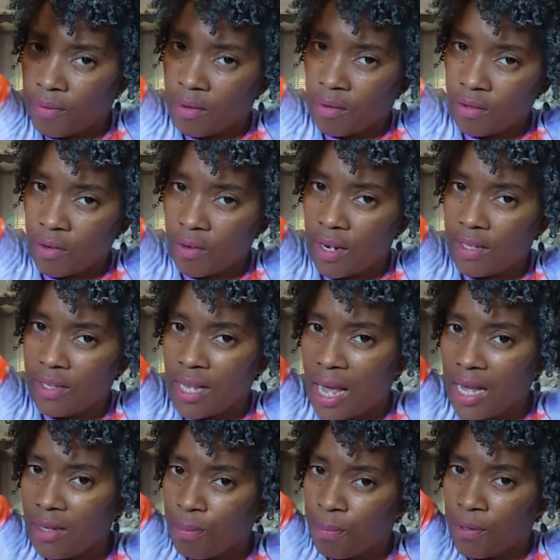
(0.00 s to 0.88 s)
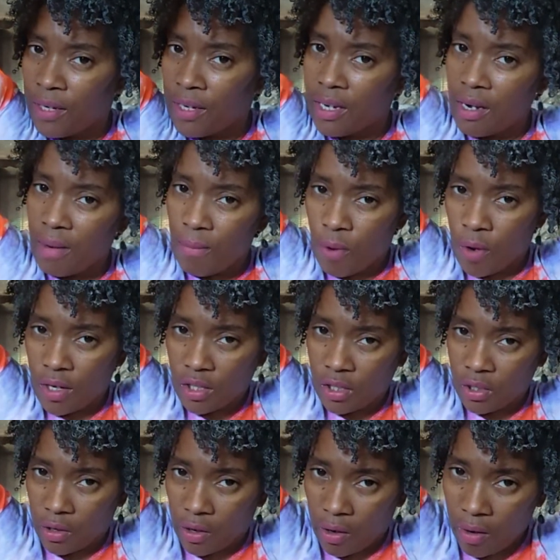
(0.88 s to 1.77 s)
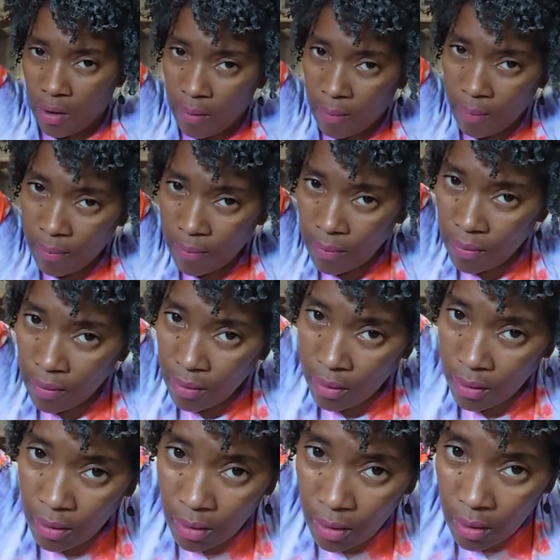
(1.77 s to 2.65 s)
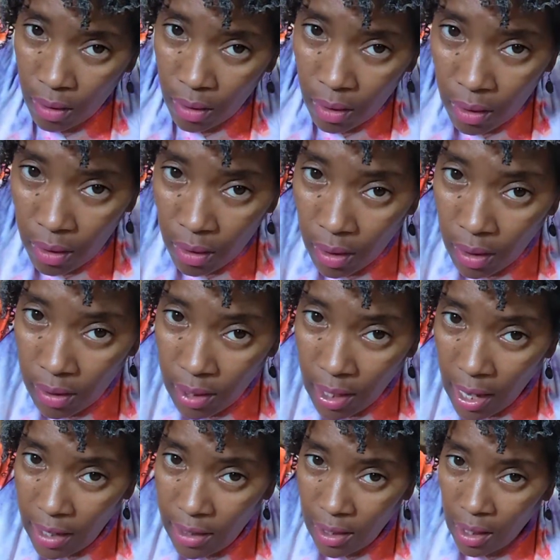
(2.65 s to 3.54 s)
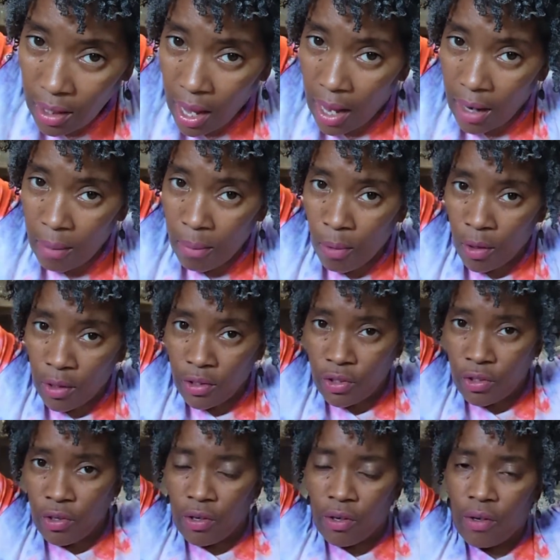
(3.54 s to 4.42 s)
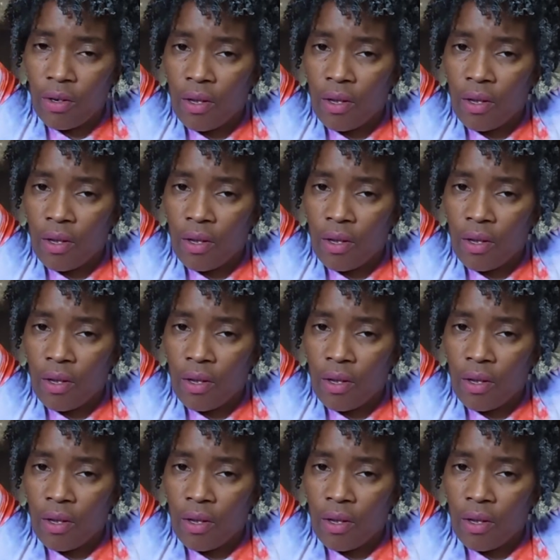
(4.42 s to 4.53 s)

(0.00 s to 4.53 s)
So this has plenty of moisture. This has a lot of moisture.